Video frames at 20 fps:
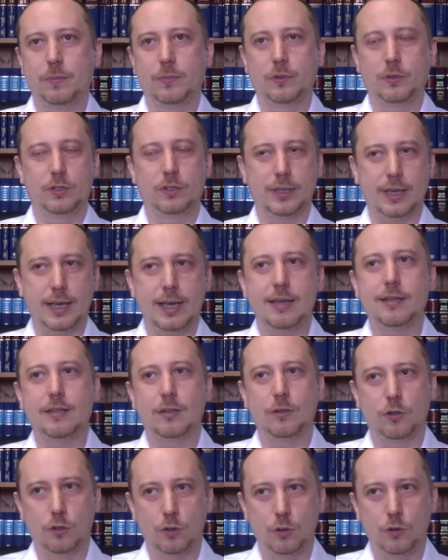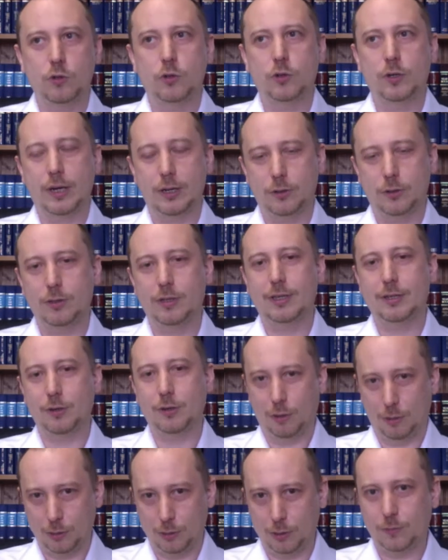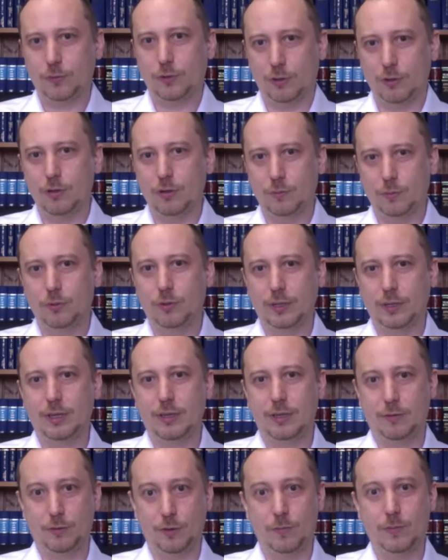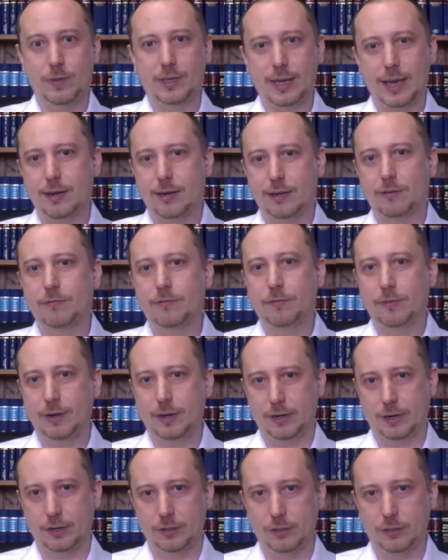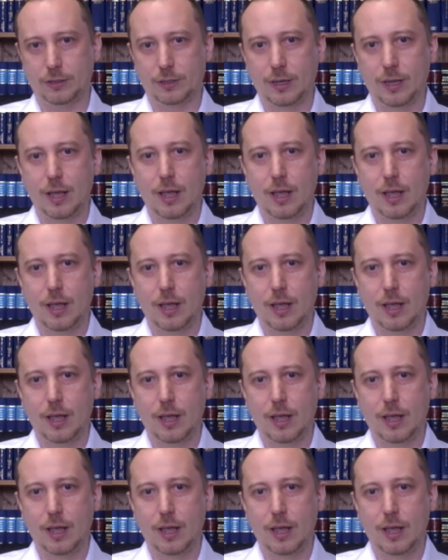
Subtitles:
say do try to get hold of your employee or your mechanic first